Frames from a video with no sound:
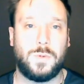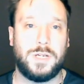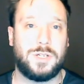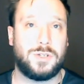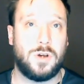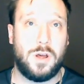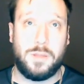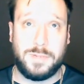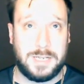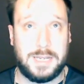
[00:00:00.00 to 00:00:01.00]
We saw
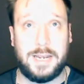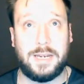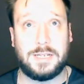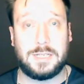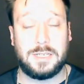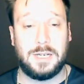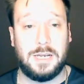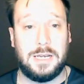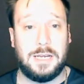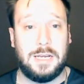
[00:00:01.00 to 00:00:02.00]
the mistakes
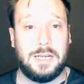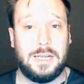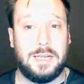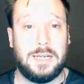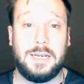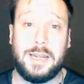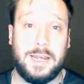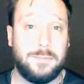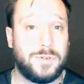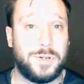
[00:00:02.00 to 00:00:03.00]
in
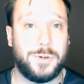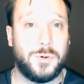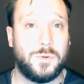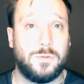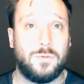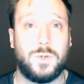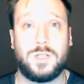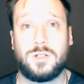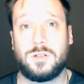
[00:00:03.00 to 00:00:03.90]
game two. We,